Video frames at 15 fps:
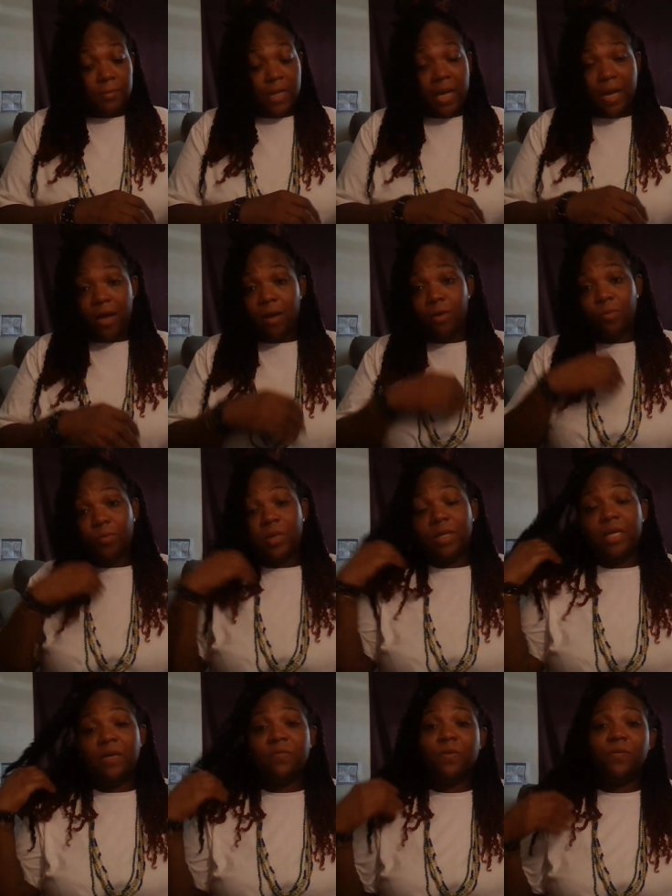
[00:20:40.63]
I don't
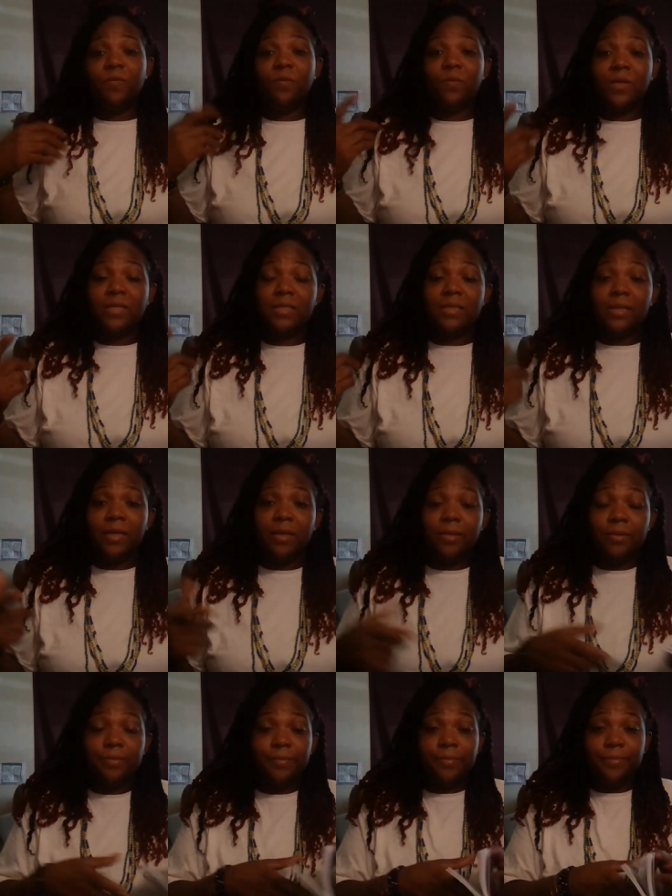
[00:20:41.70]
believe it for one
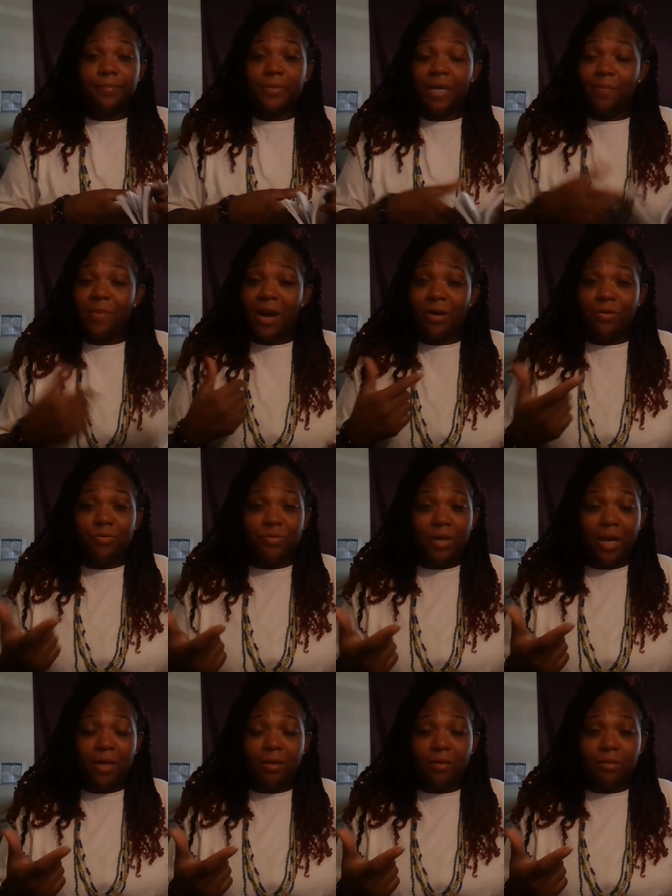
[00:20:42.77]
second that my
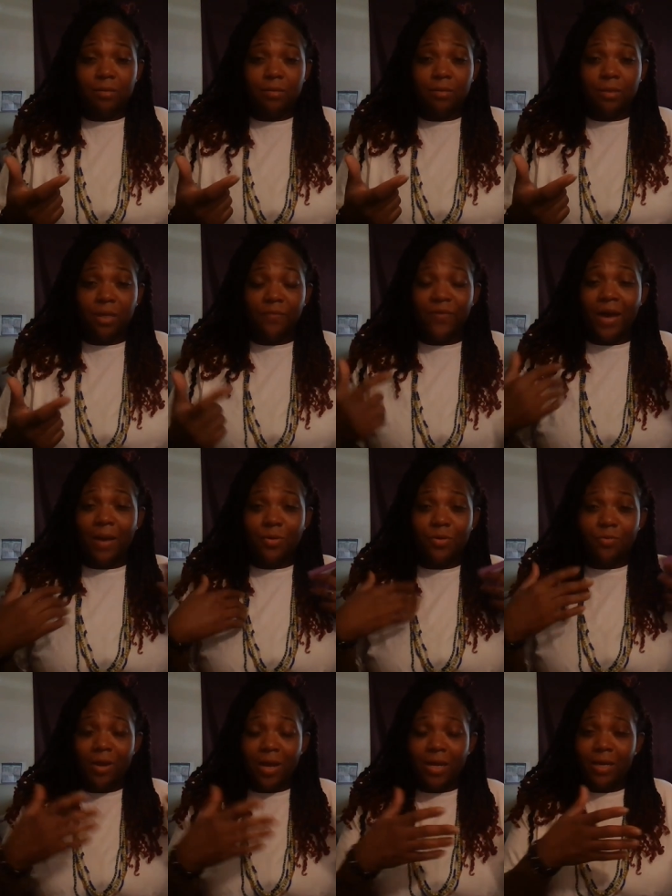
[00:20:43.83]
creator, if I'm
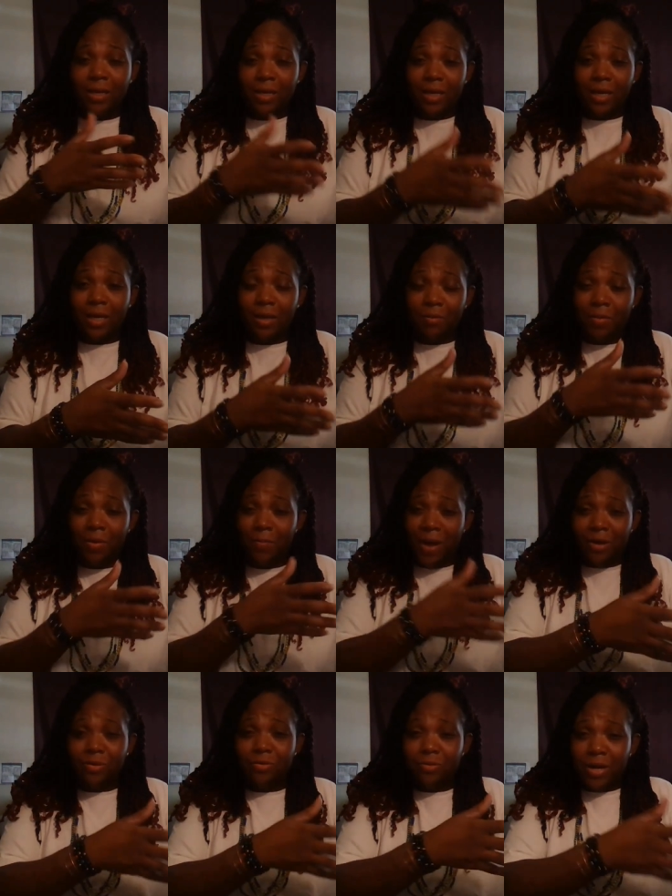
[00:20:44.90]
created in, in my
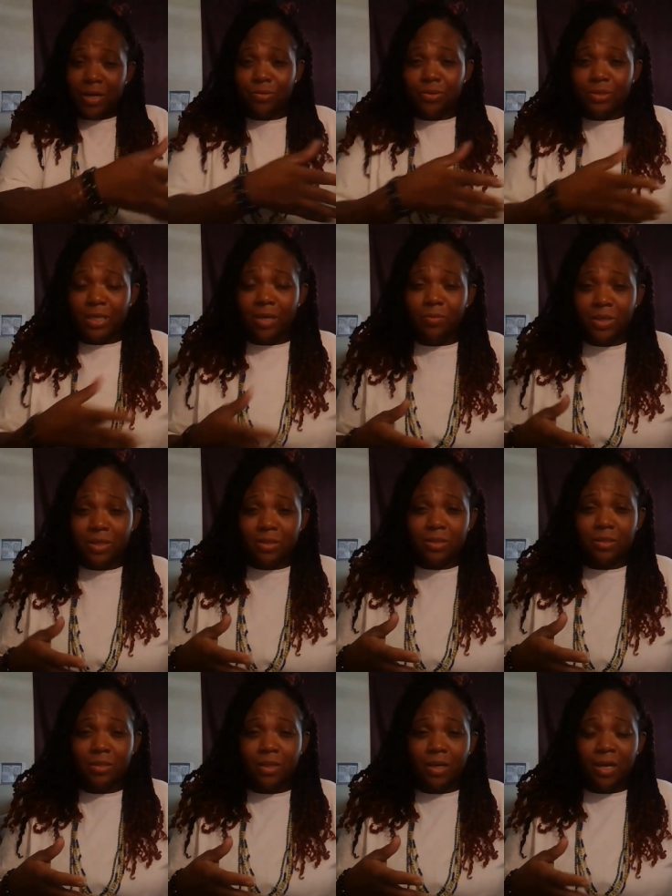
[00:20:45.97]
creator's image,
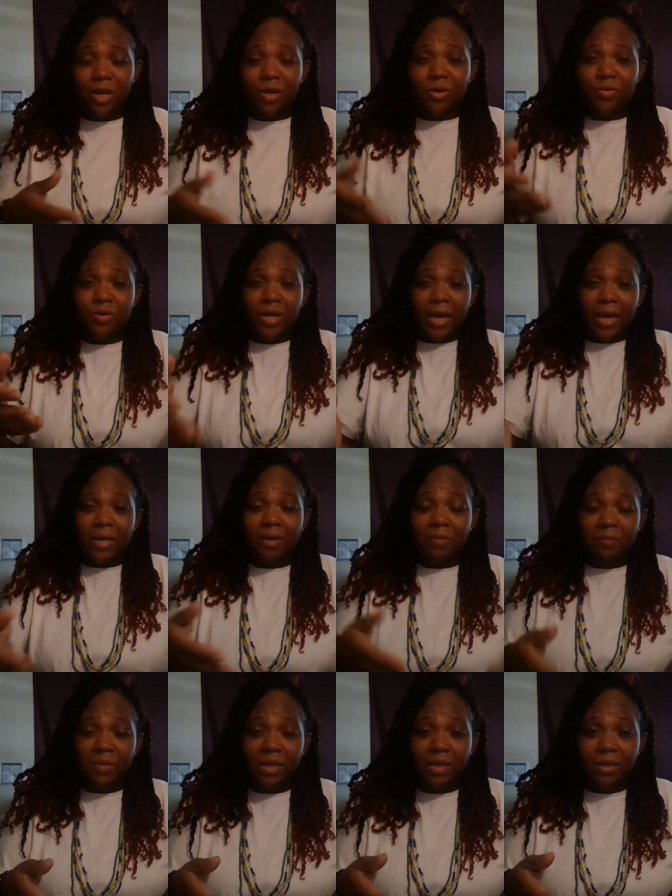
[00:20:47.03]
created
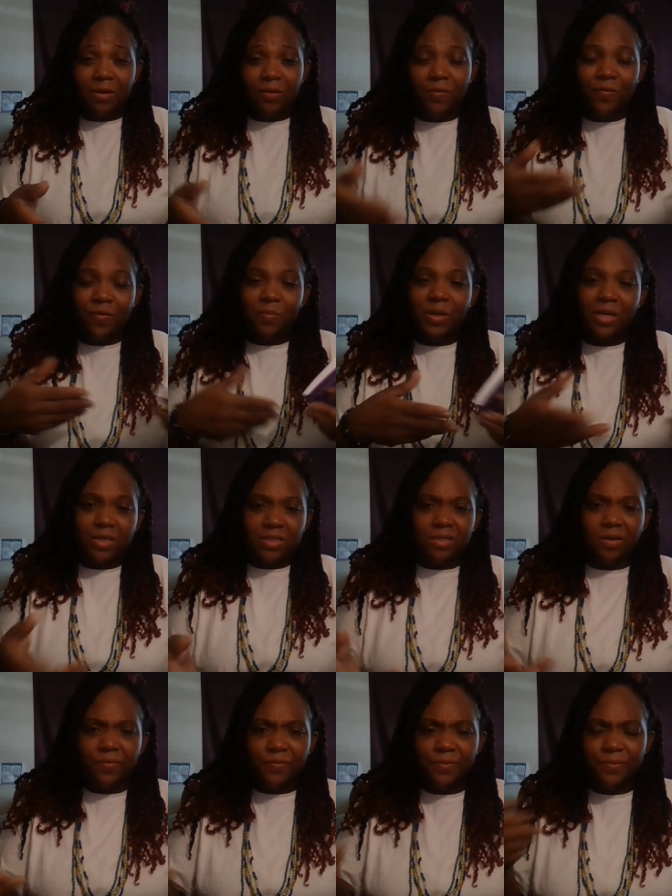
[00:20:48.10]
me for me to
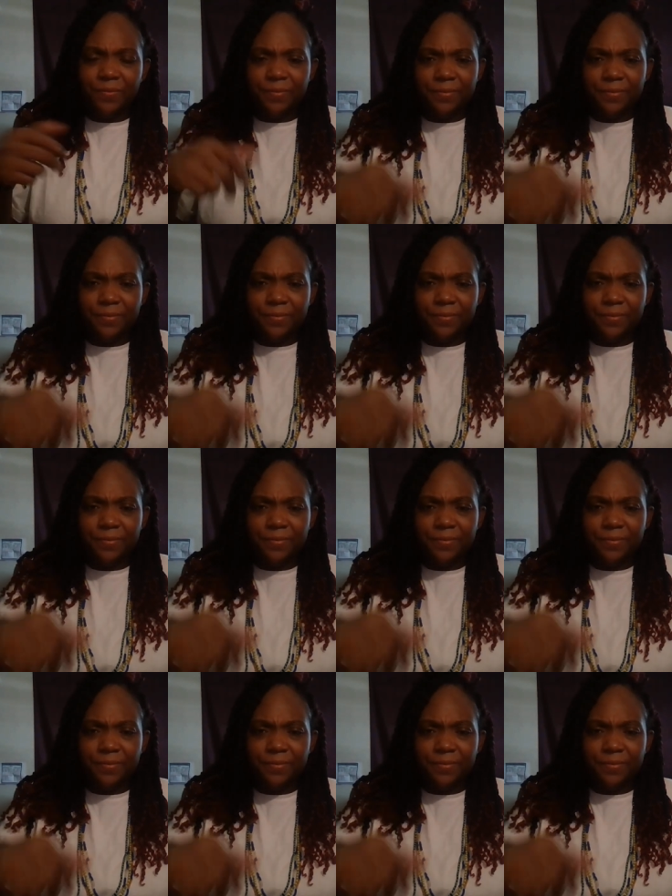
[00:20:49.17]
suffer.